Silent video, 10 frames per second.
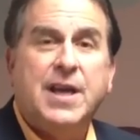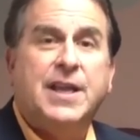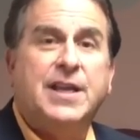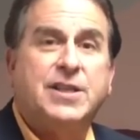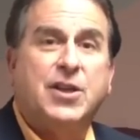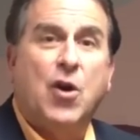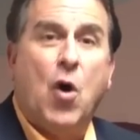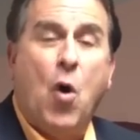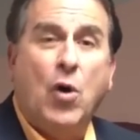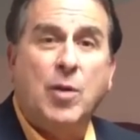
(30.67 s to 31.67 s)
this can
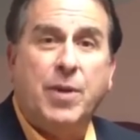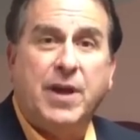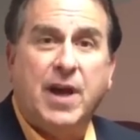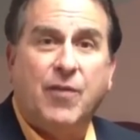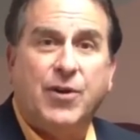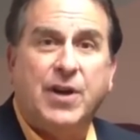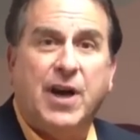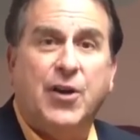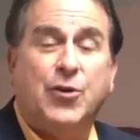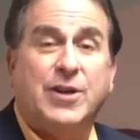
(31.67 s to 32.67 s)
only be covered
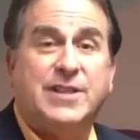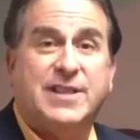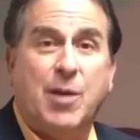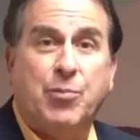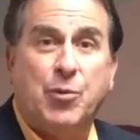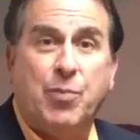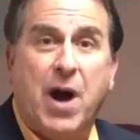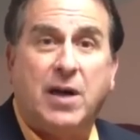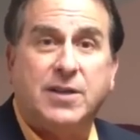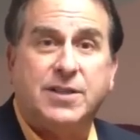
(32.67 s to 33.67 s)
under a separate
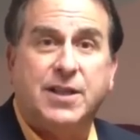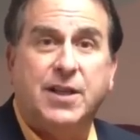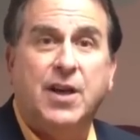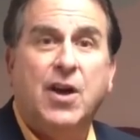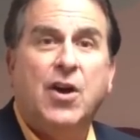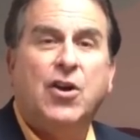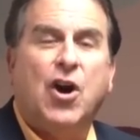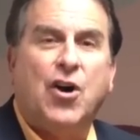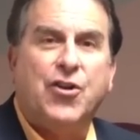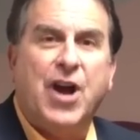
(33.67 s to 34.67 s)
policy
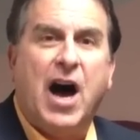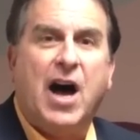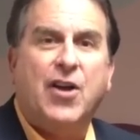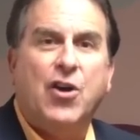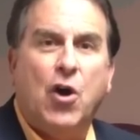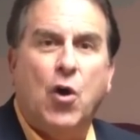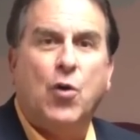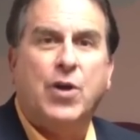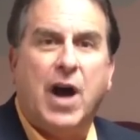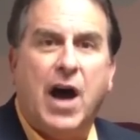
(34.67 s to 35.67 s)
called
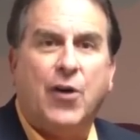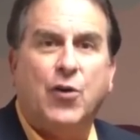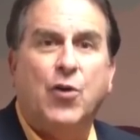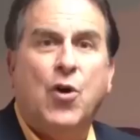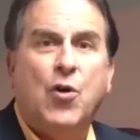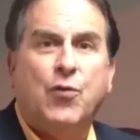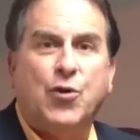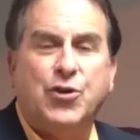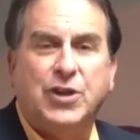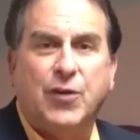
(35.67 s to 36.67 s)
non-owned auto for
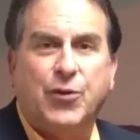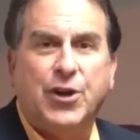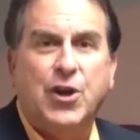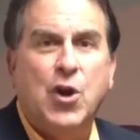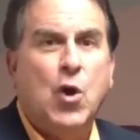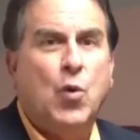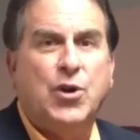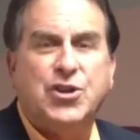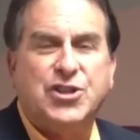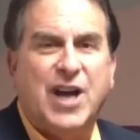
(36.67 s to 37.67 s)
delivery,
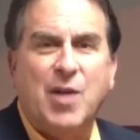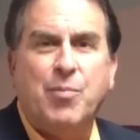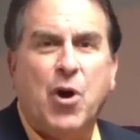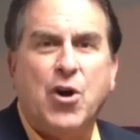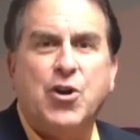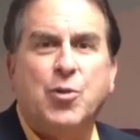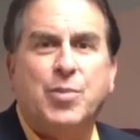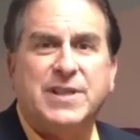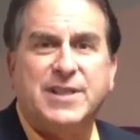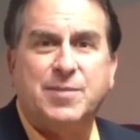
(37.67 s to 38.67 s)
which is not part of your
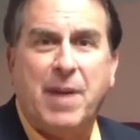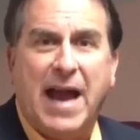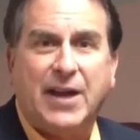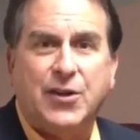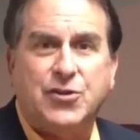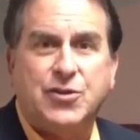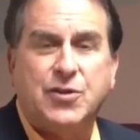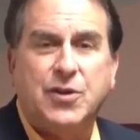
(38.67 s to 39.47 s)
business package.